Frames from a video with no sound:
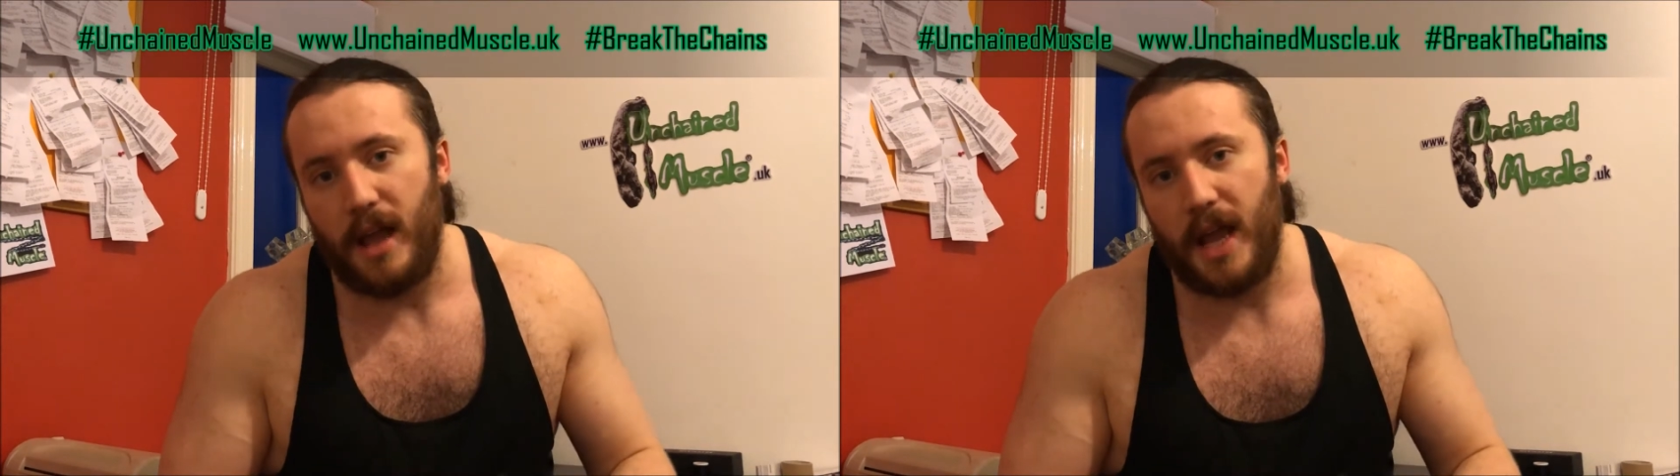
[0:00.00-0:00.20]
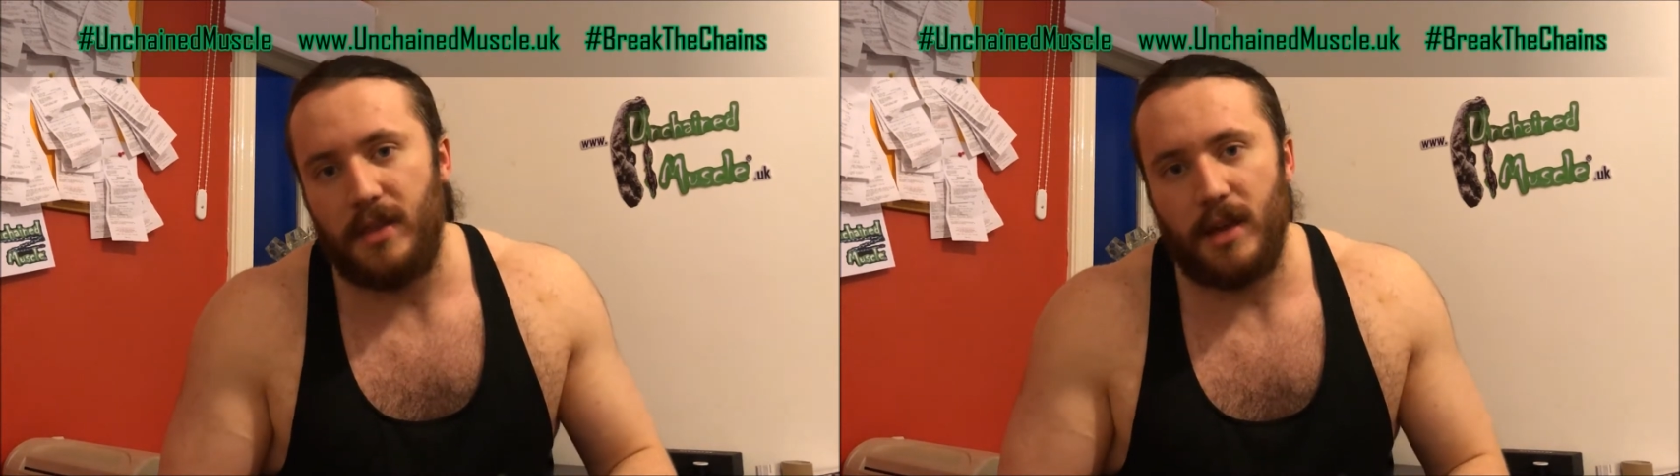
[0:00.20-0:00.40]

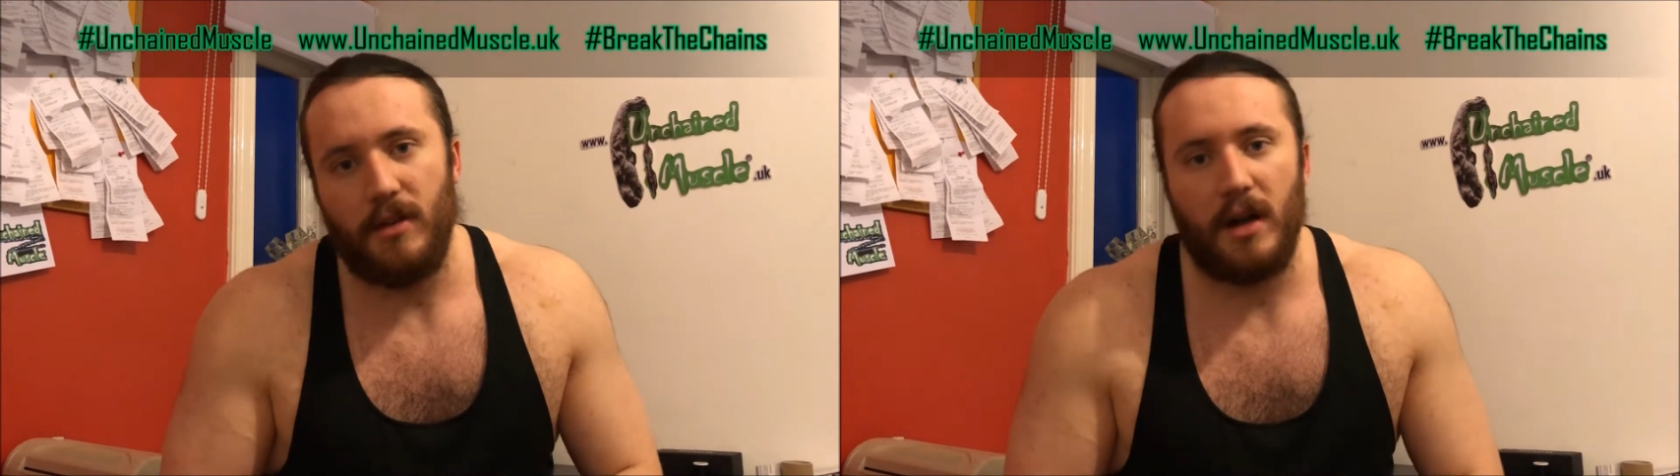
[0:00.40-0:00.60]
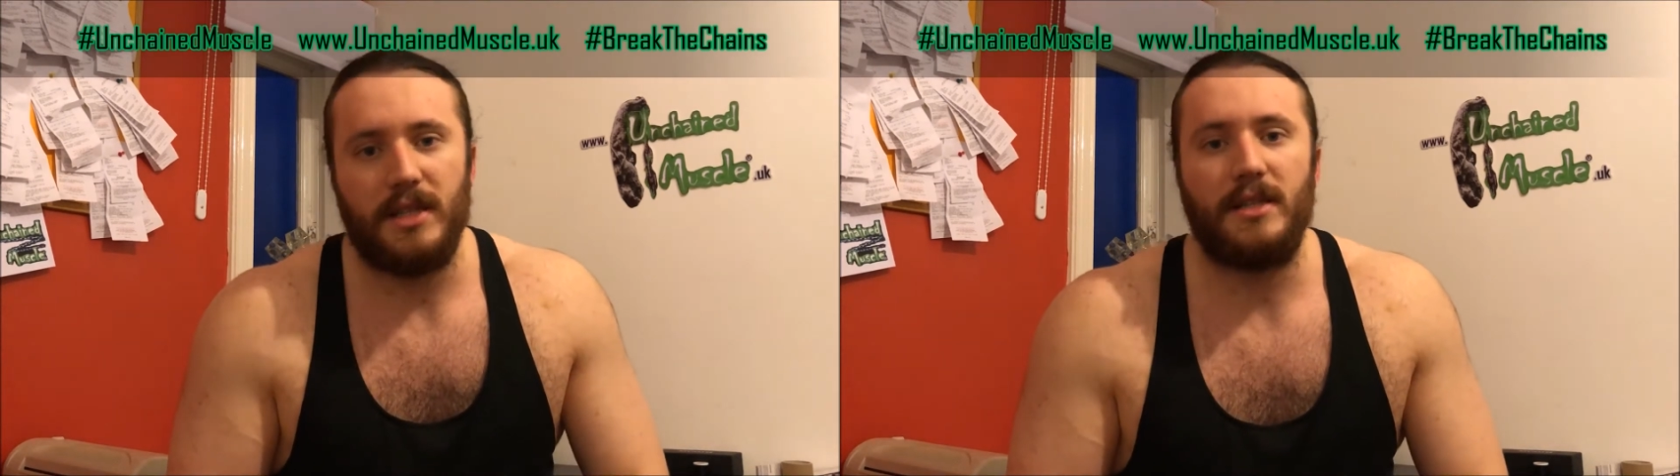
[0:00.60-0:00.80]
in the
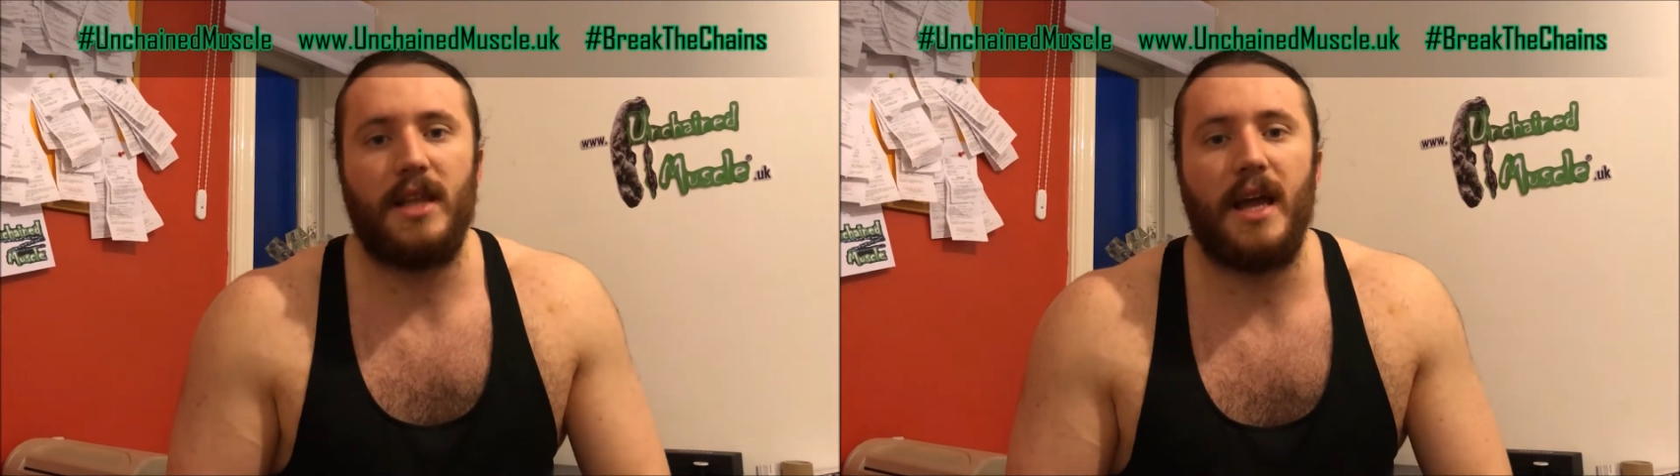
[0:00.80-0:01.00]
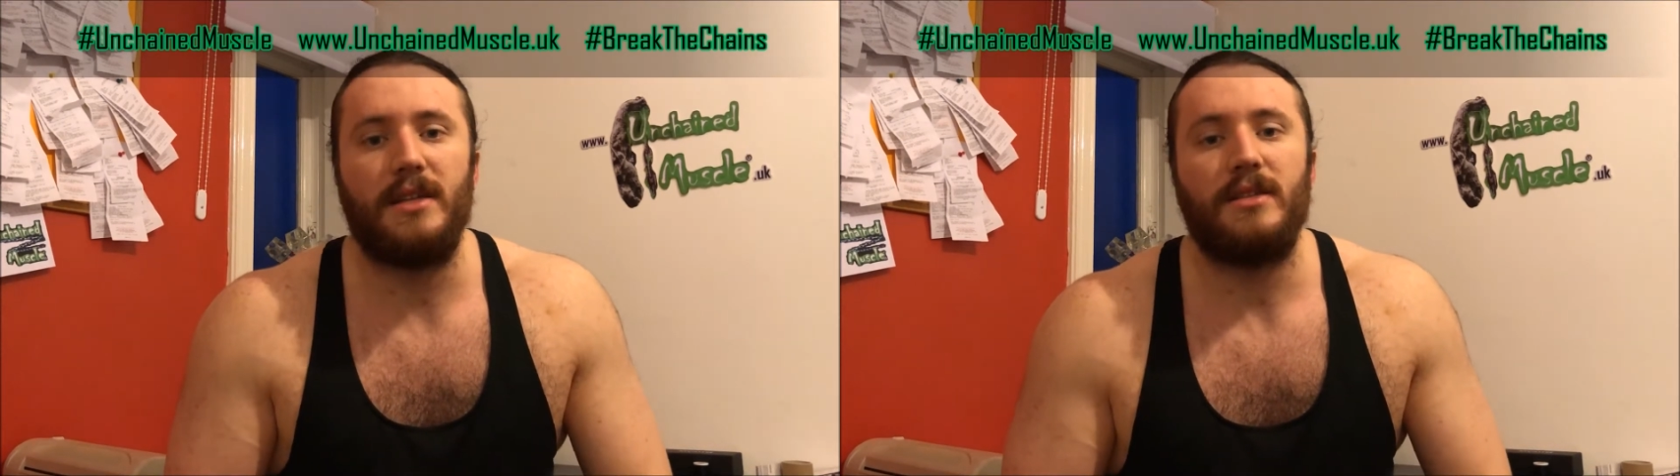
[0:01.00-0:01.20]
United
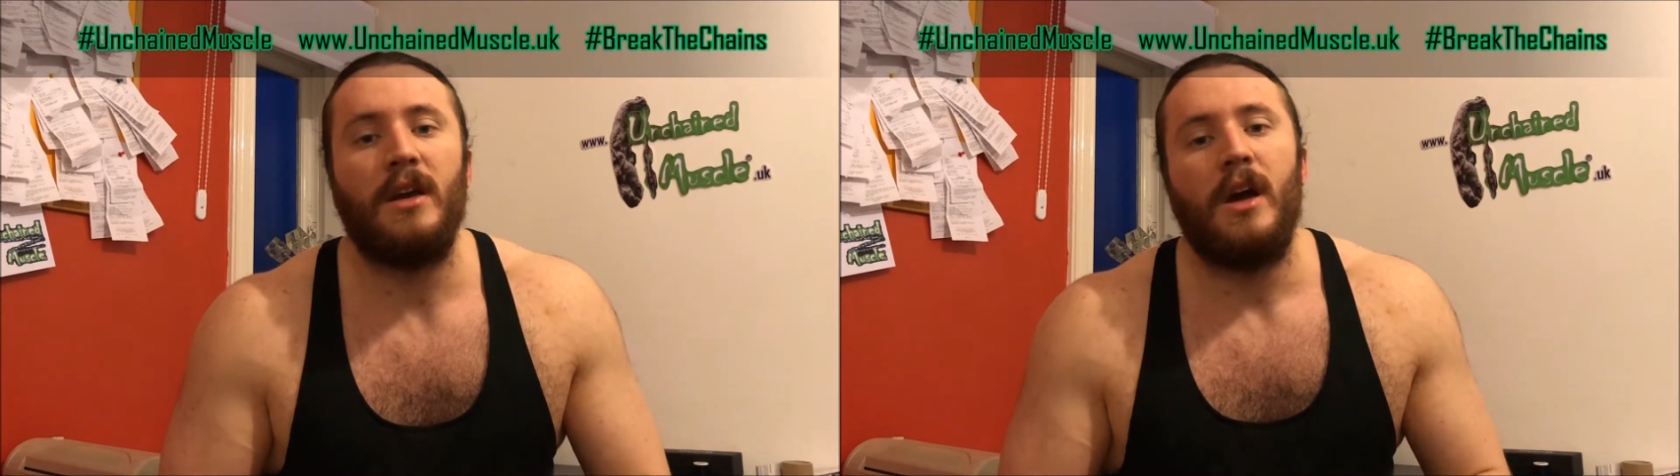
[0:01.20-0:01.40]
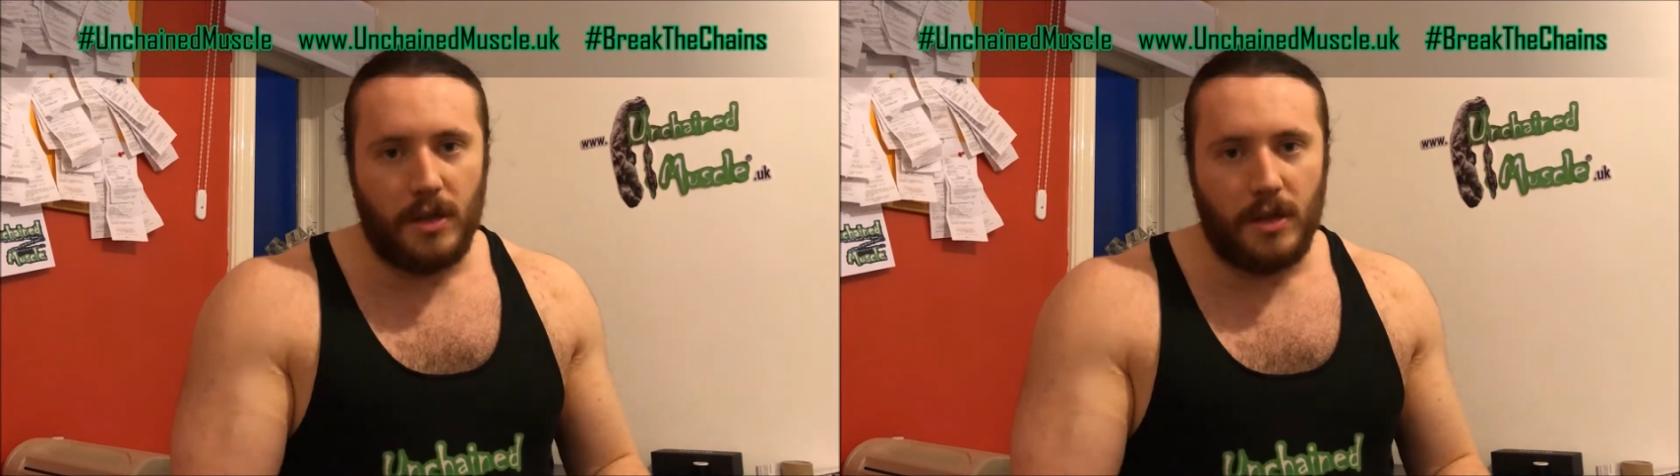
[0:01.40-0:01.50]
States.